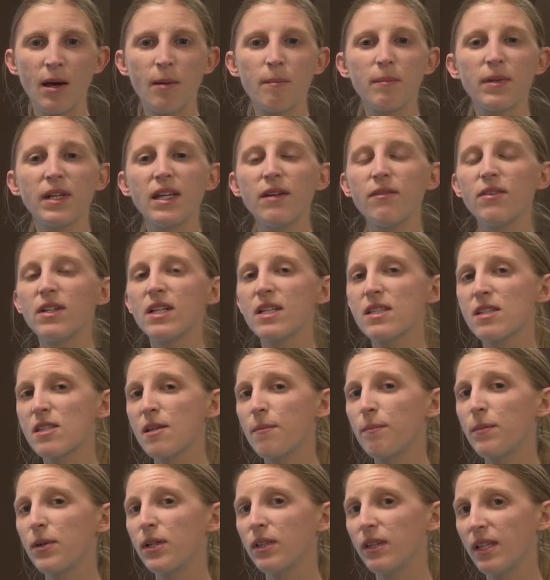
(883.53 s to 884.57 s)
But even a
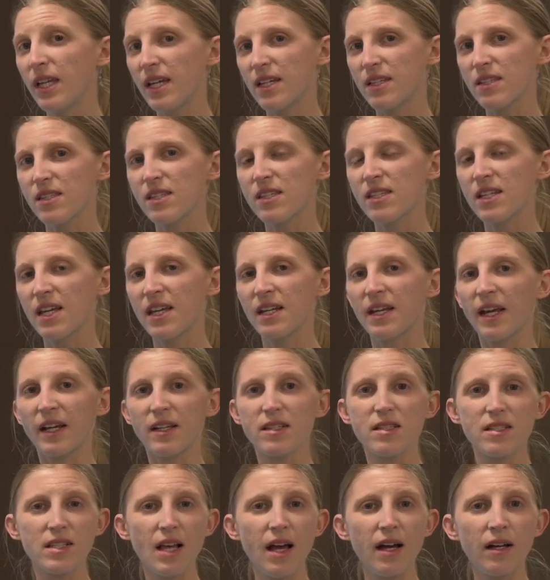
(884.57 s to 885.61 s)
simple list in
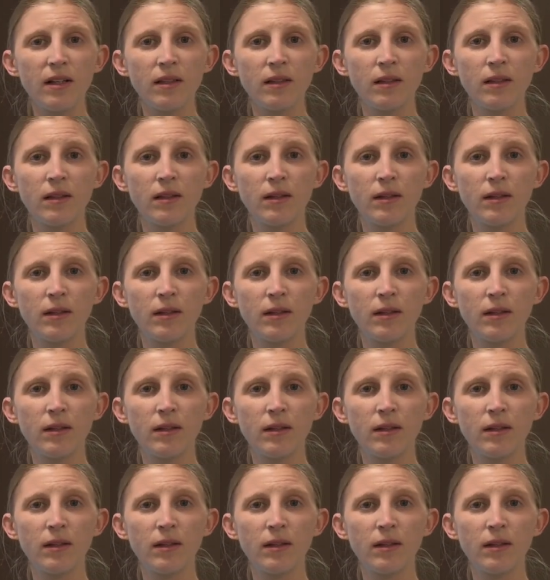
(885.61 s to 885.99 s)
Excel,